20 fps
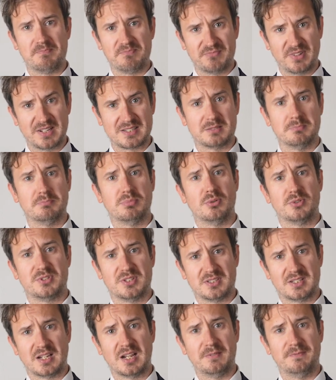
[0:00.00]
That's
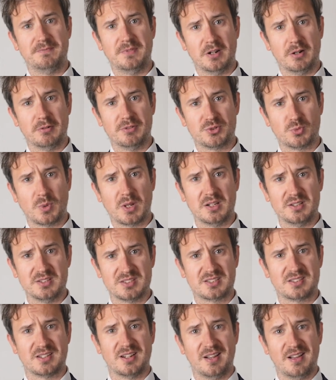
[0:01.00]
important to have there, as well
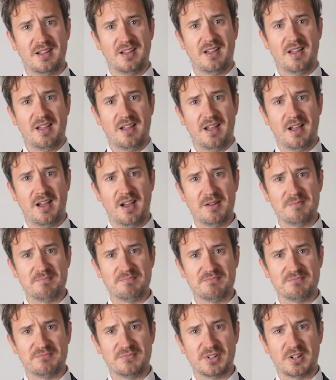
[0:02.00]
as
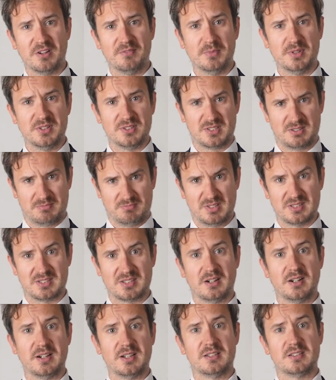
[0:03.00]
the government's
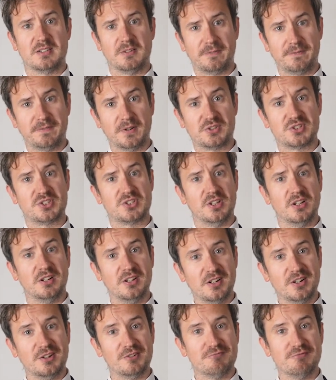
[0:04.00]
desire to foster
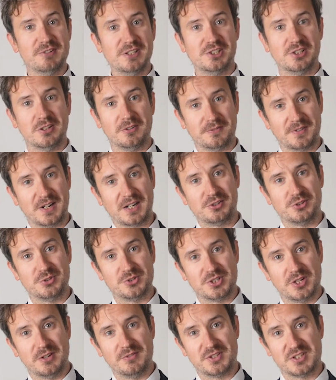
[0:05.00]
regional financial
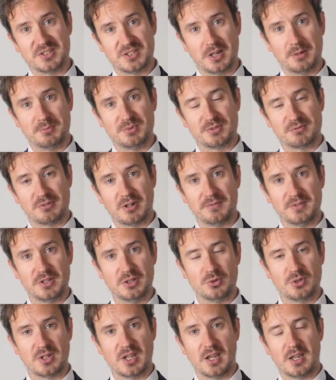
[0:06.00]
services hubs throughout
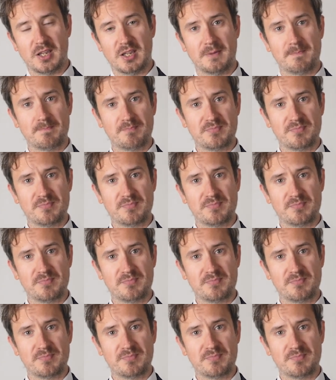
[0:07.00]
the UK.